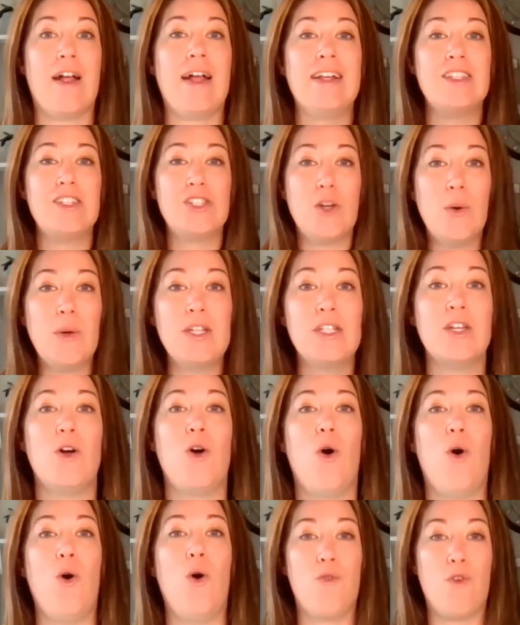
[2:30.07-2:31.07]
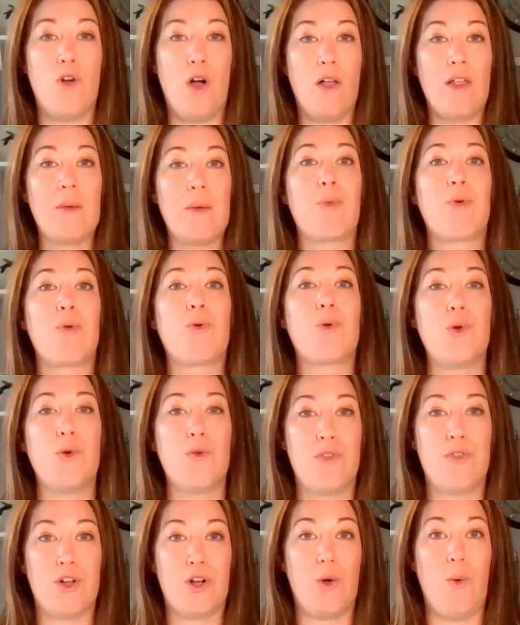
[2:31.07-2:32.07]
and it's going to overall improve
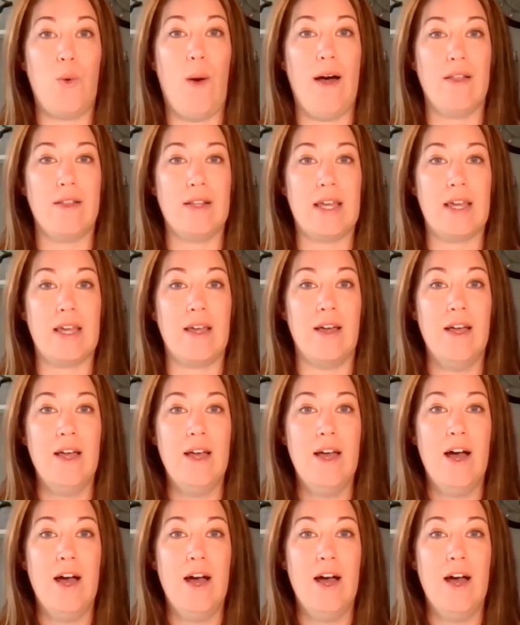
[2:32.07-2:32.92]
their quality